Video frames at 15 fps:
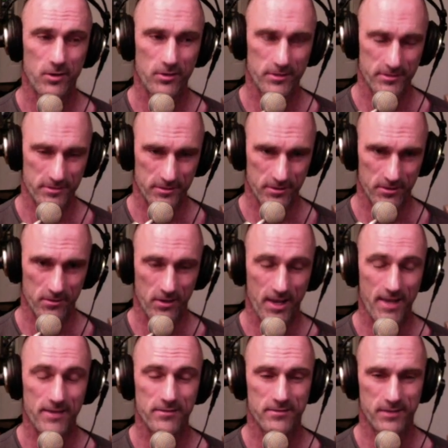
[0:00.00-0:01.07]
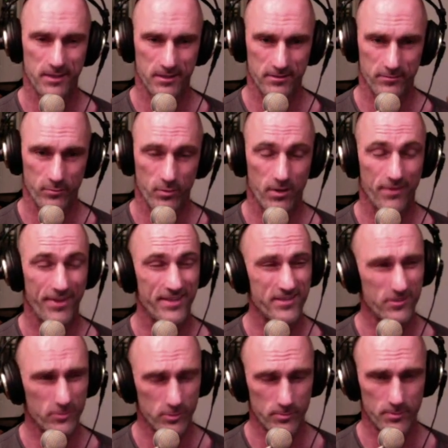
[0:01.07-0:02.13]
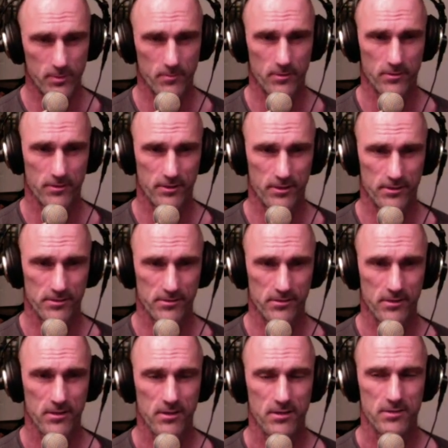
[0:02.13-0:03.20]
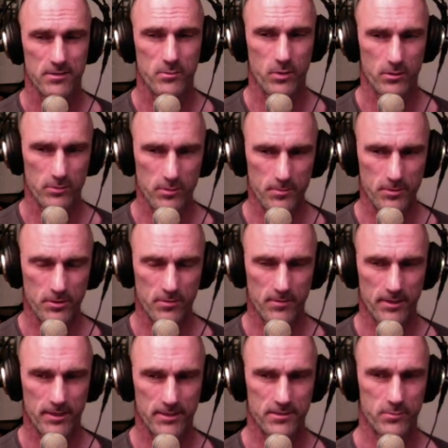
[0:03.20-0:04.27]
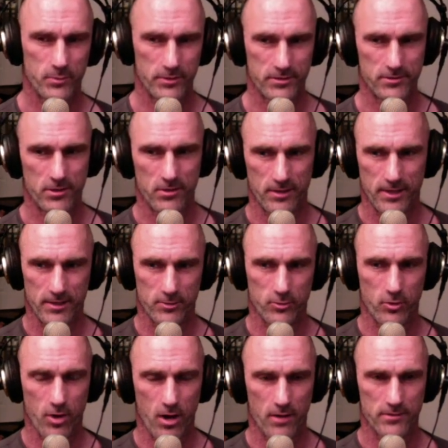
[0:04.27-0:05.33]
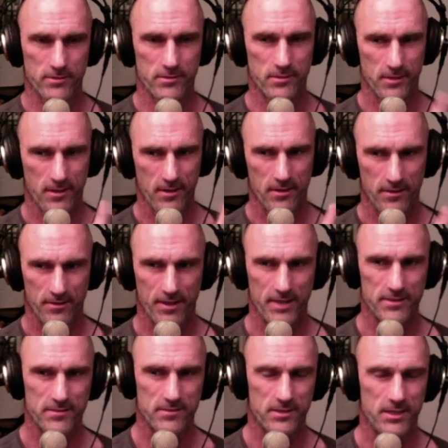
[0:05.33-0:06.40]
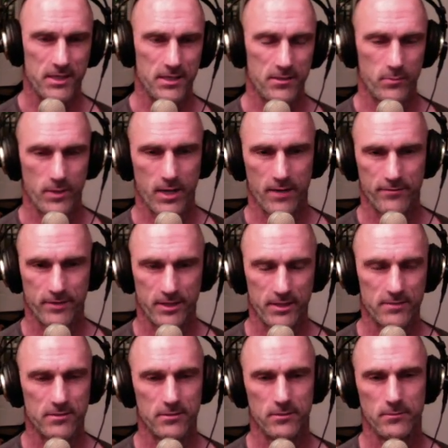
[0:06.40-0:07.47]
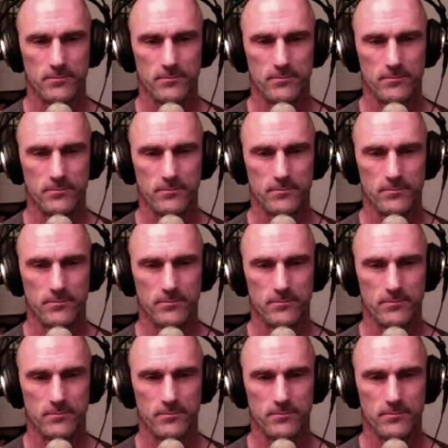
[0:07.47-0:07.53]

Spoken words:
is 0, end is negative 1. That's our loop terminal condition. So our loop terminates when start and end cross. That's the key that we have to get to.